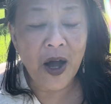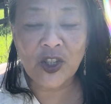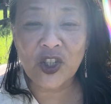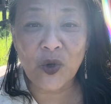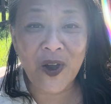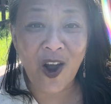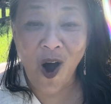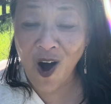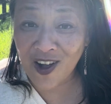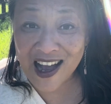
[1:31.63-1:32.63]
doing
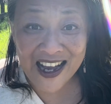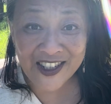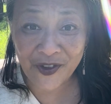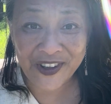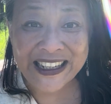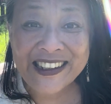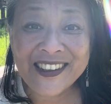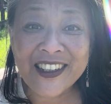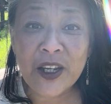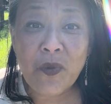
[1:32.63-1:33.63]
all kinds of
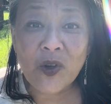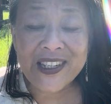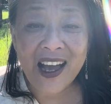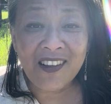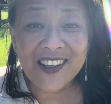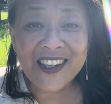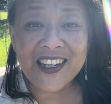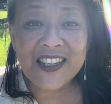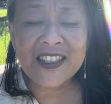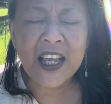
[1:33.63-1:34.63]
healing
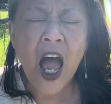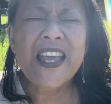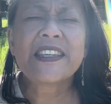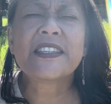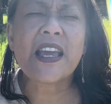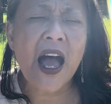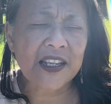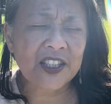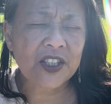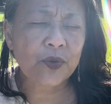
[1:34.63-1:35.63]
modalities.
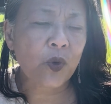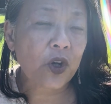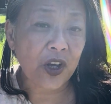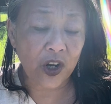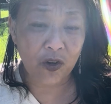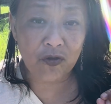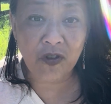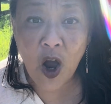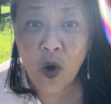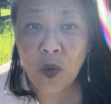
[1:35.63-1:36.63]
Yes, we're going to
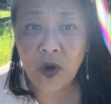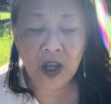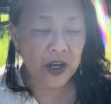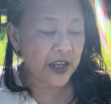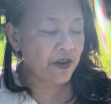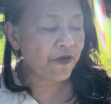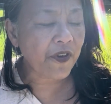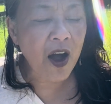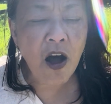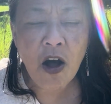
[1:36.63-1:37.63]
grow. We're going to
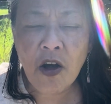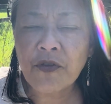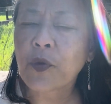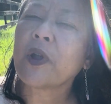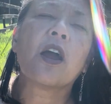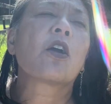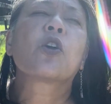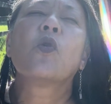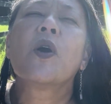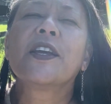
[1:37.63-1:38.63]
evolve. We are
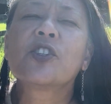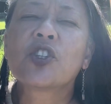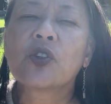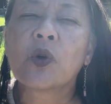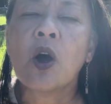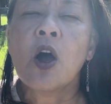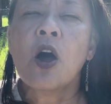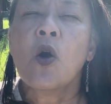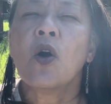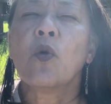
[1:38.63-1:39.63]
going to
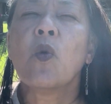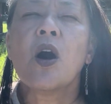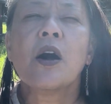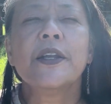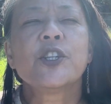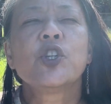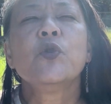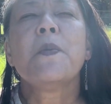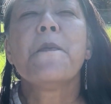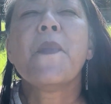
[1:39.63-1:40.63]
want to
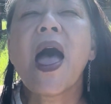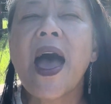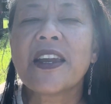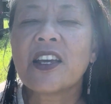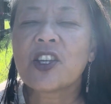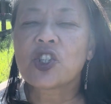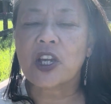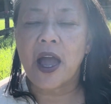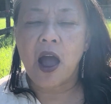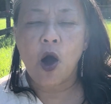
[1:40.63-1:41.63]
manage
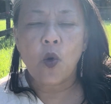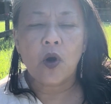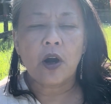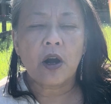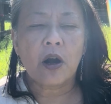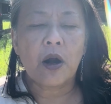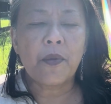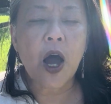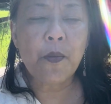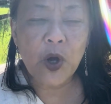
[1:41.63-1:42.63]
our
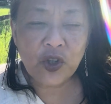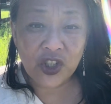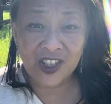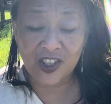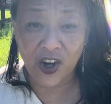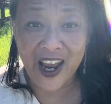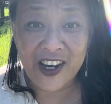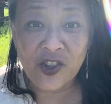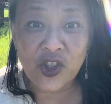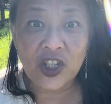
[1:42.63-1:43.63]
emotions, our
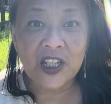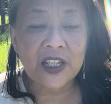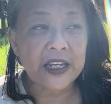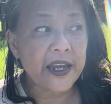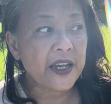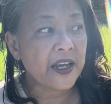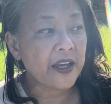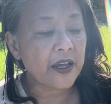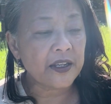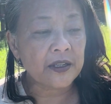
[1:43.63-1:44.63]
energy,
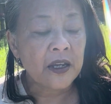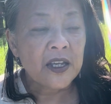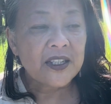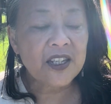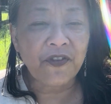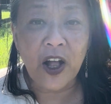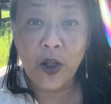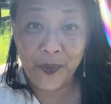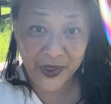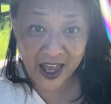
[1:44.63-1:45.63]
and
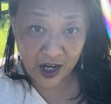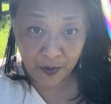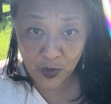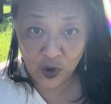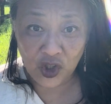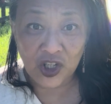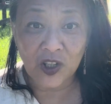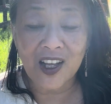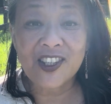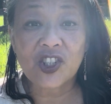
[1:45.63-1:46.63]
develop that
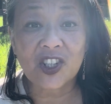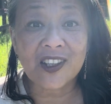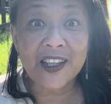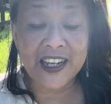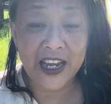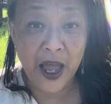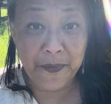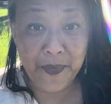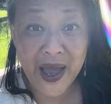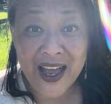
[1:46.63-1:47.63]
emotional agility
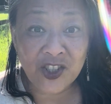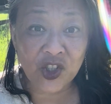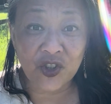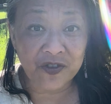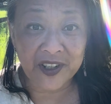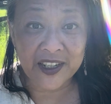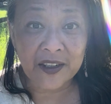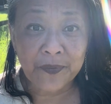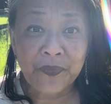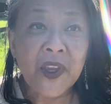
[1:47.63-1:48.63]
and mastery
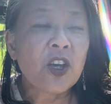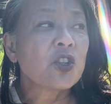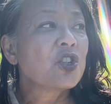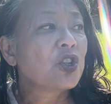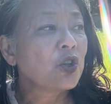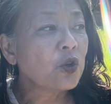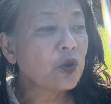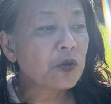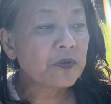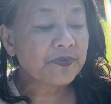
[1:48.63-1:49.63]

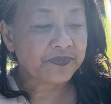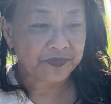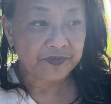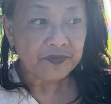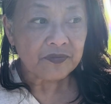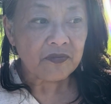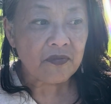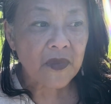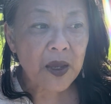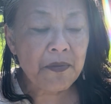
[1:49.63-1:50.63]
to
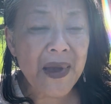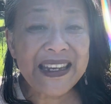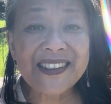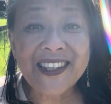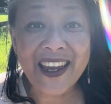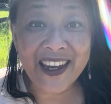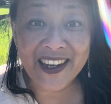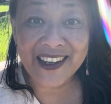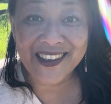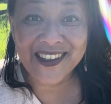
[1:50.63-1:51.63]

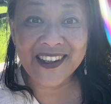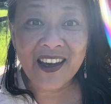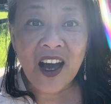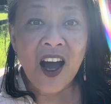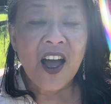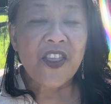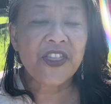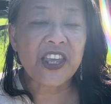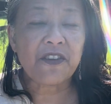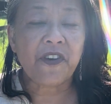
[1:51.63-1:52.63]
maintain
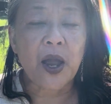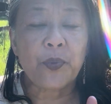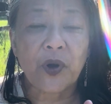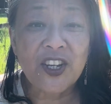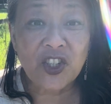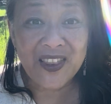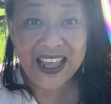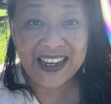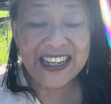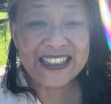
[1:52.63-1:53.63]
the vibration
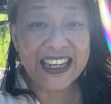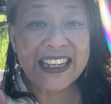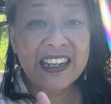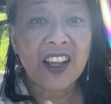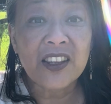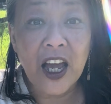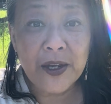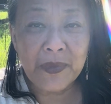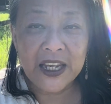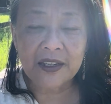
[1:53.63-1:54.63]
that is in
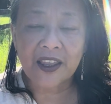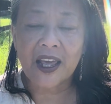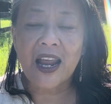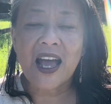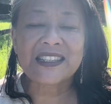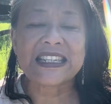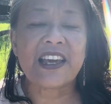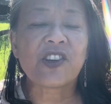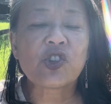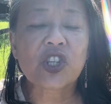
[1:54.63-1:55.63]
alignment, that has the
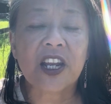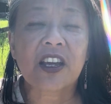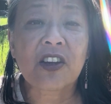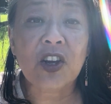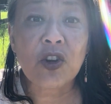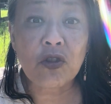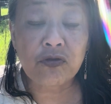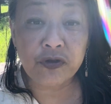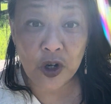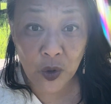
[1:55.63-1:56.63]
energetic
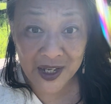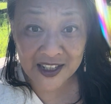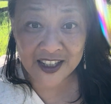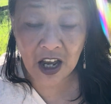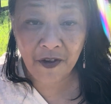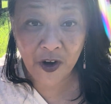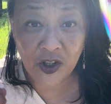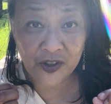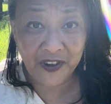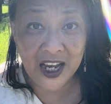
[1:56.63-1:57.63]
congruence of our
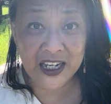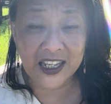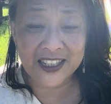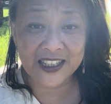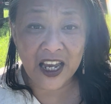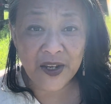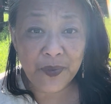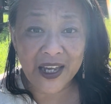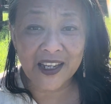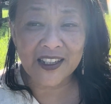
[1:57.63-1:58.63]
divine
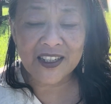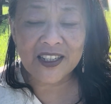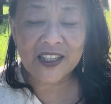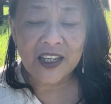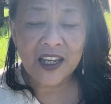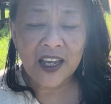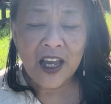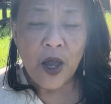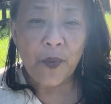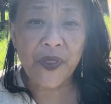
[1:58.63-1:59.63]
assignment.
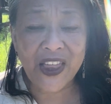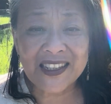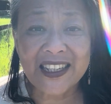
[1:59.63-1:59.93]
But that's